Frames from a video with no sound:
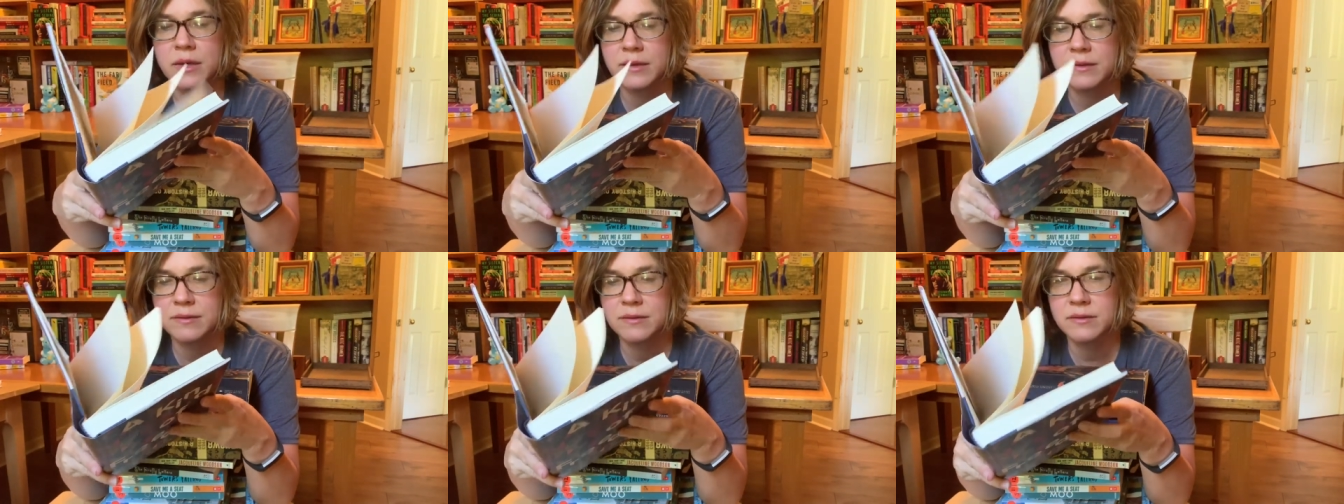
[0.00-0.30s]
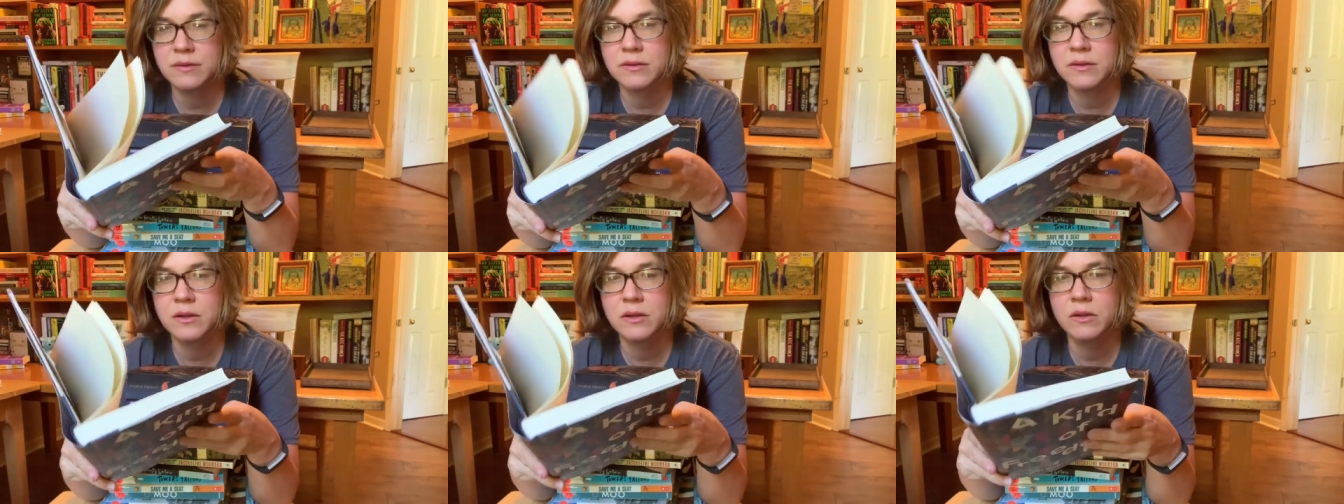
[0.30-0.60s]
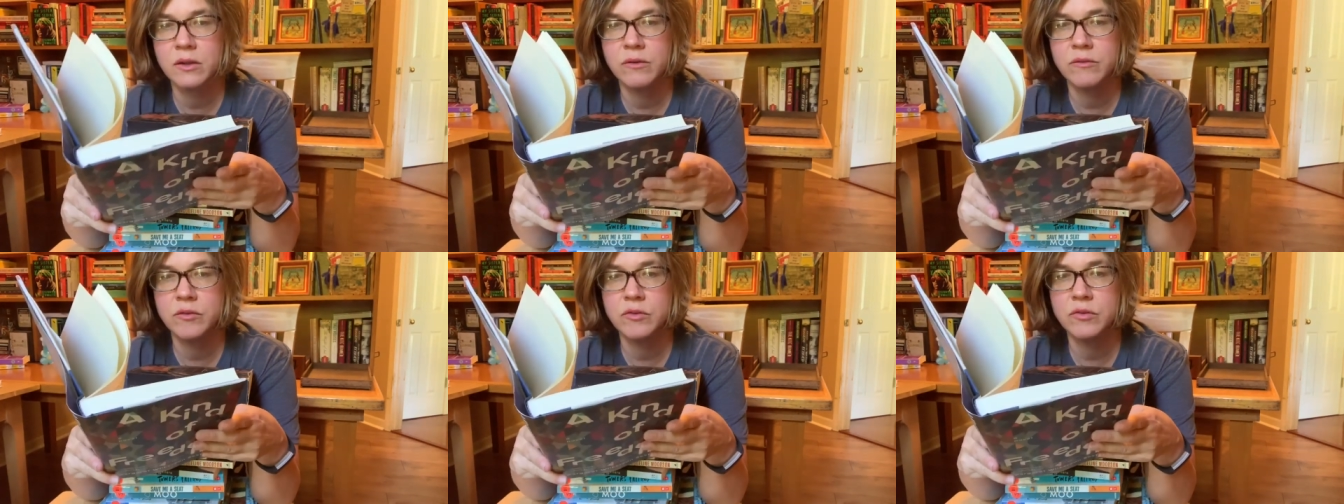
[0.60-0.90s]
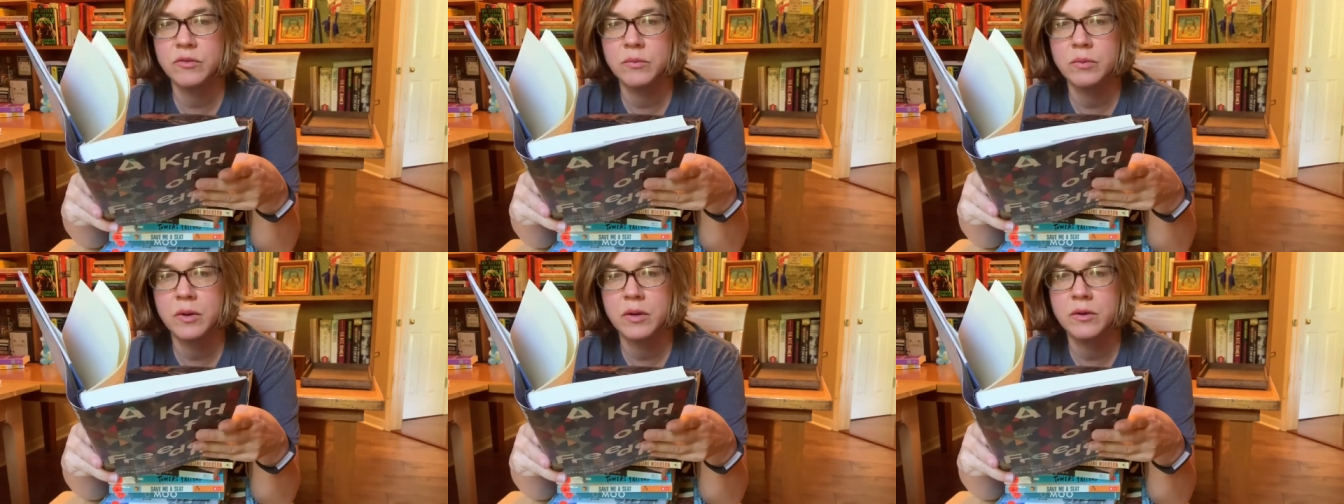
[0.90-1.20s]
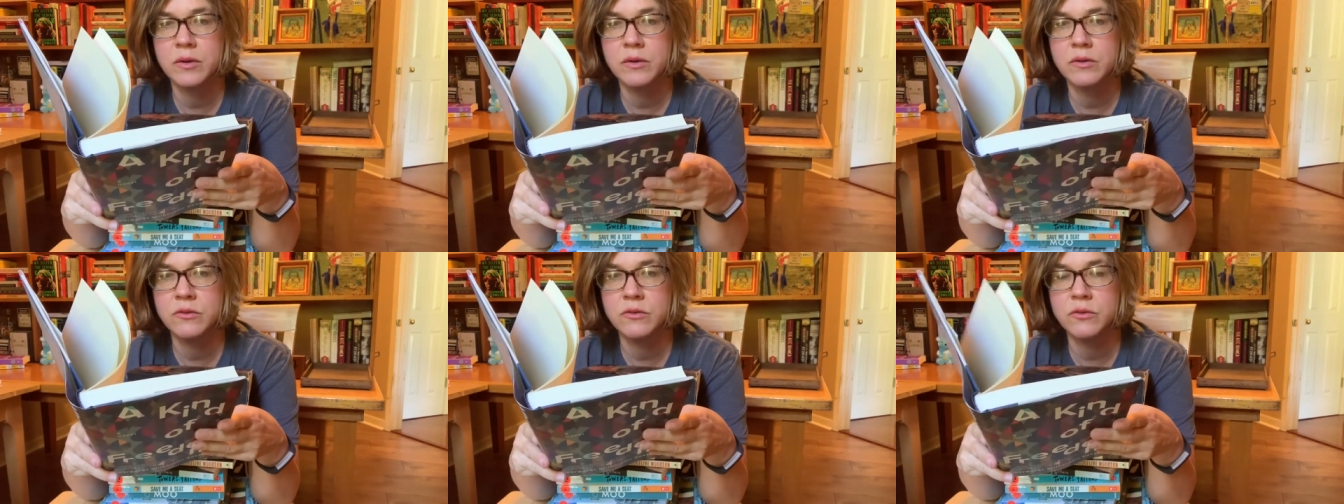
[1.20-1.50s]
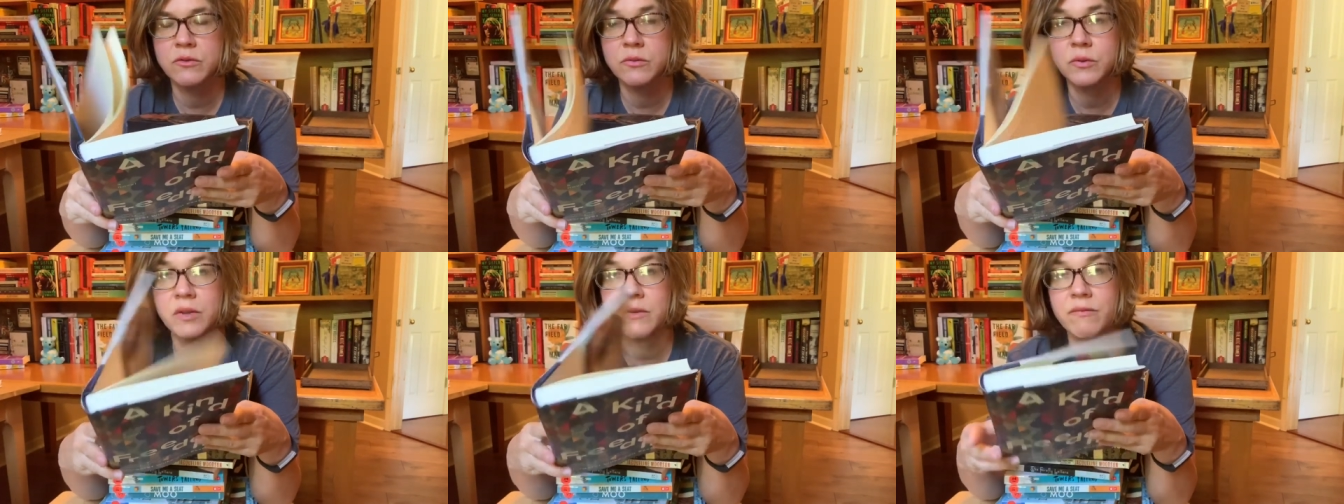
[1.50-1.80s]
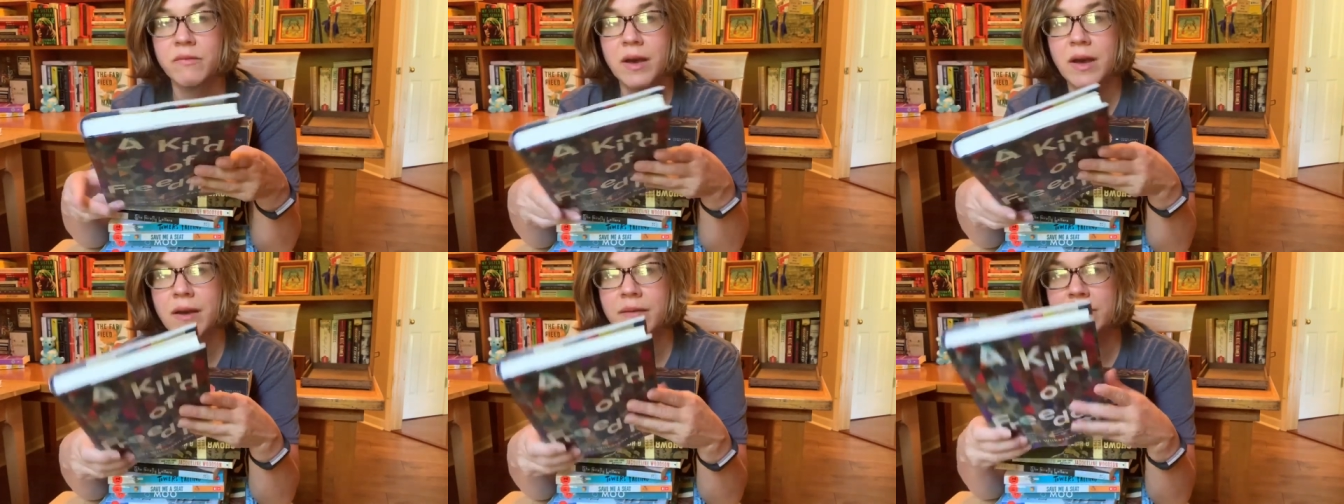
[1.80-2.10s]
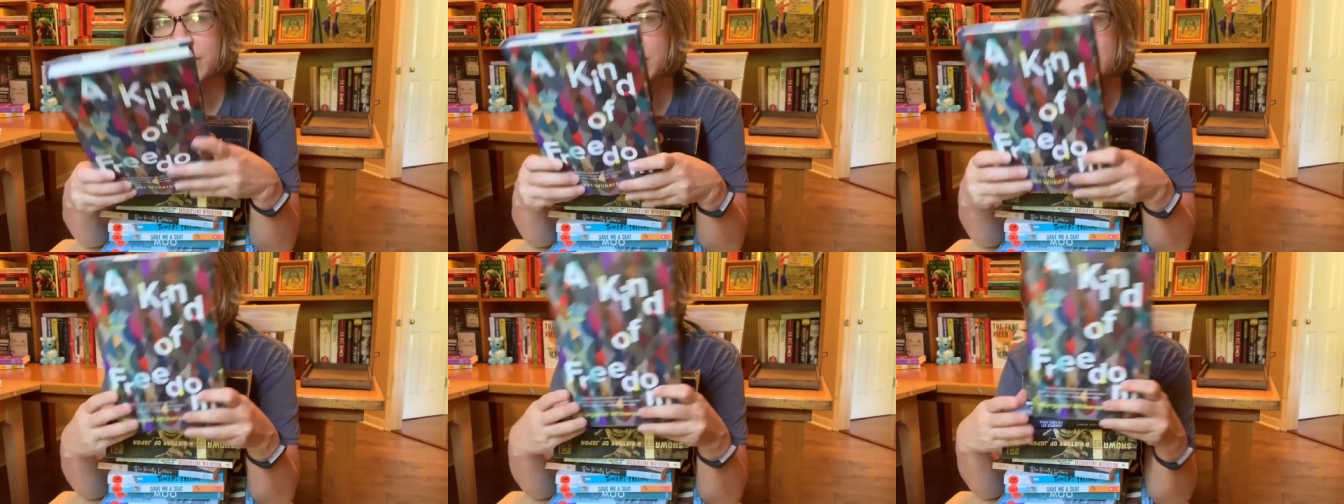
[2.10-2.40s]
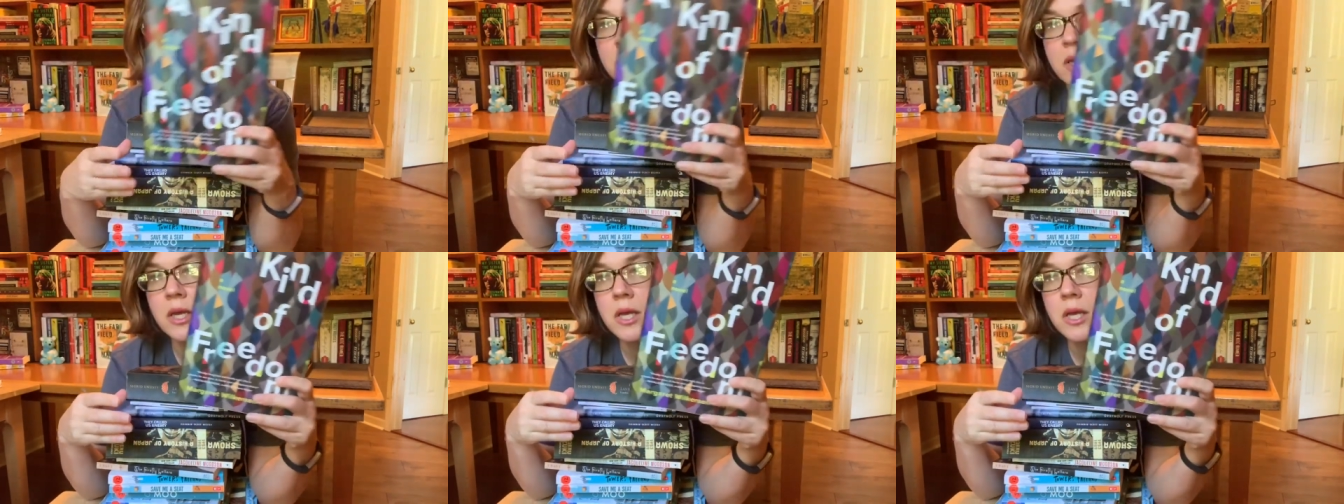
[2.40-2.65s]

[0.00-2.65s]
It's a little over 200, 225-ish.